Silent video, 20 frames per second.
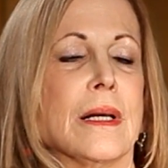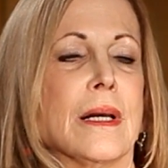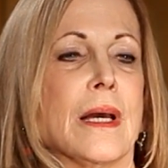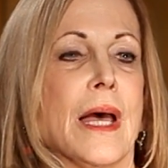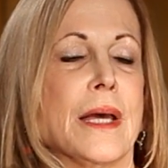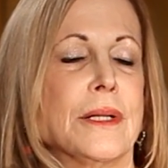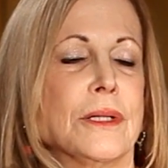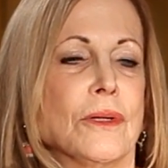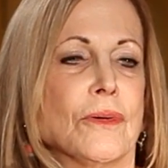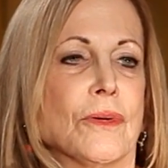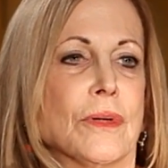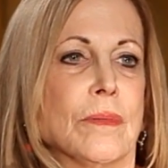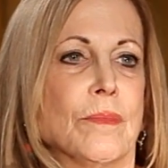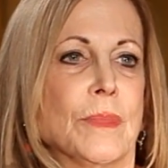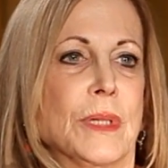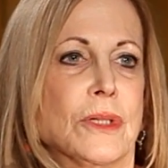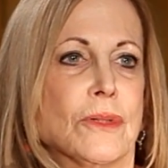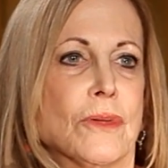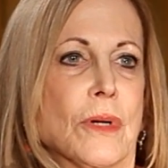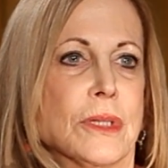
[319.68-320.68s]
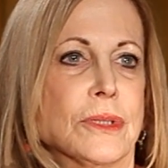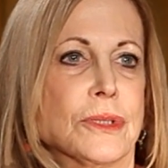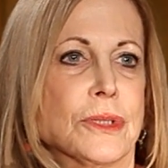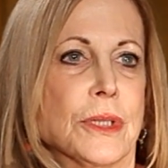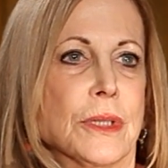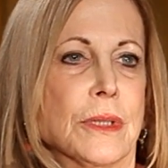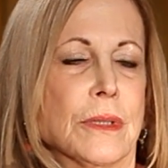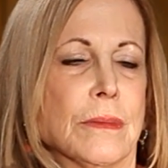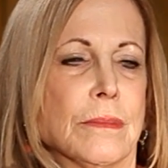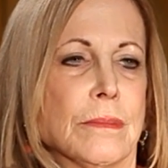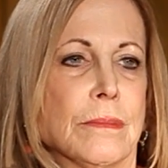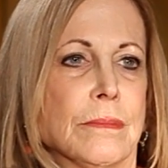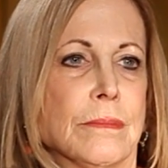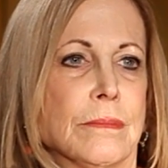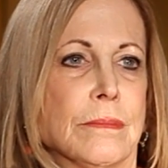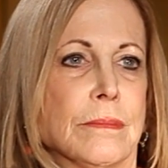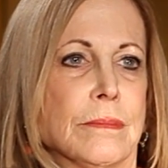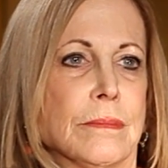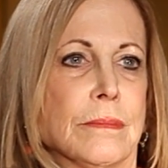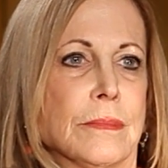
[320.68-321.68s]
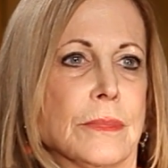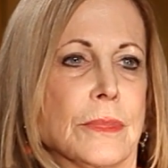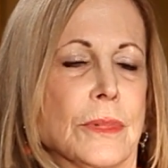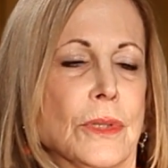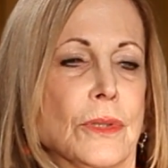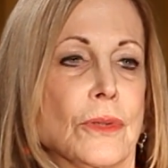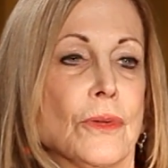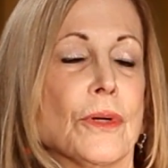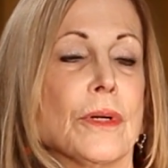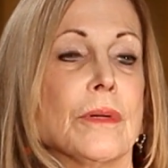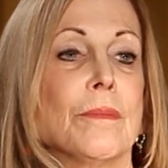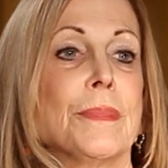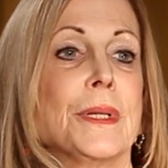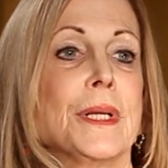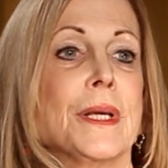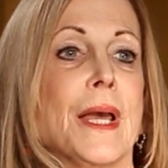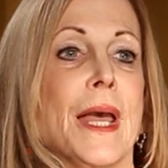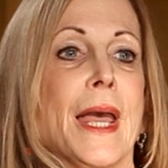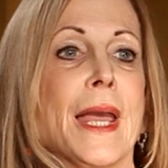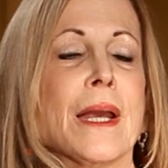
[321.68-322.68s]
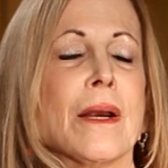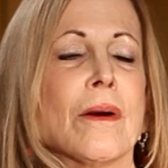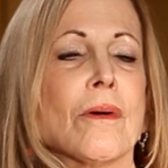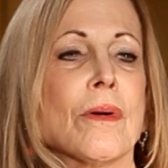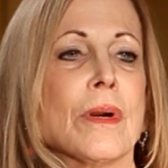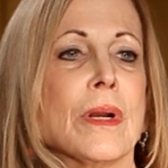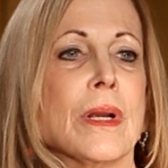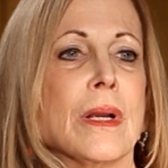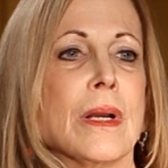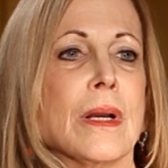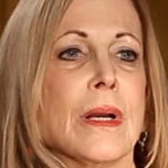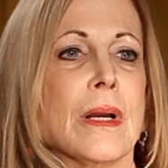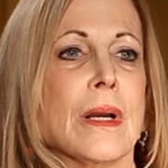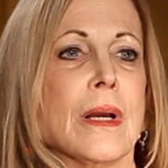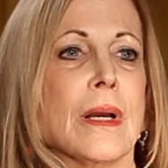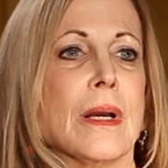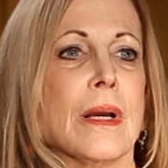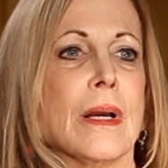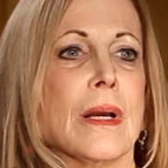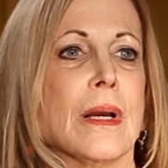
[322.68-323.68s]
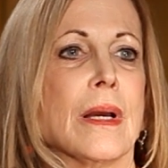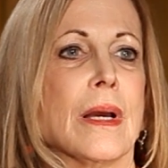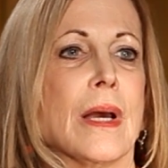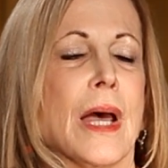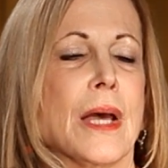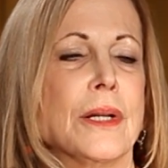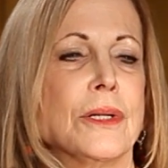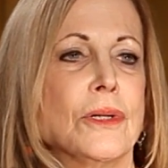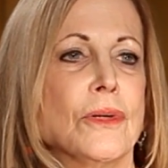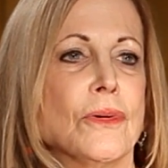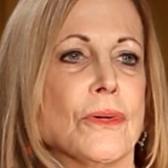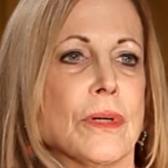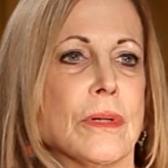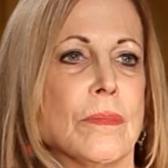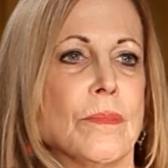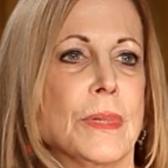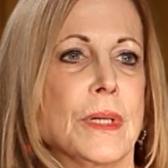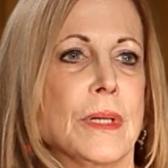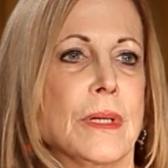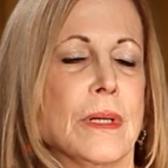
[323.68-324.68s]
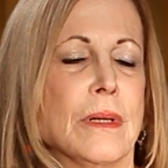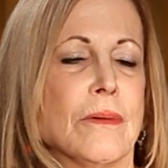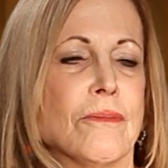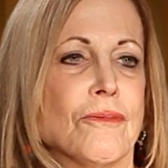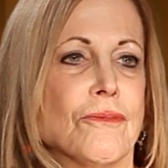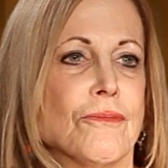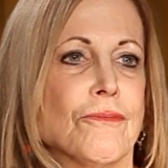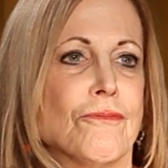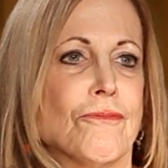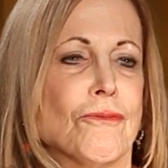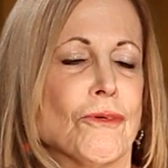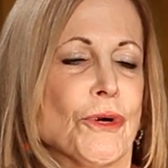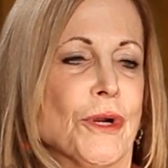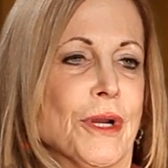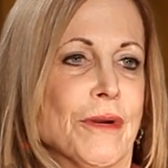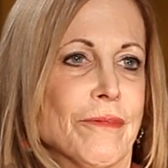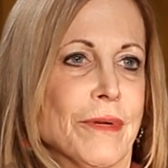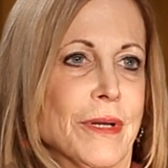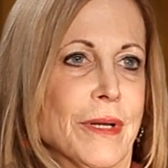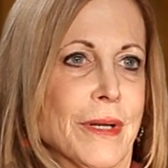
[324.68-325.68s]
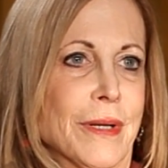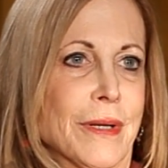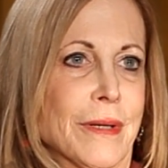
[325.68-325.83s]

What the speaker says: and you can be trusting. You can be angry and you can be forgiving.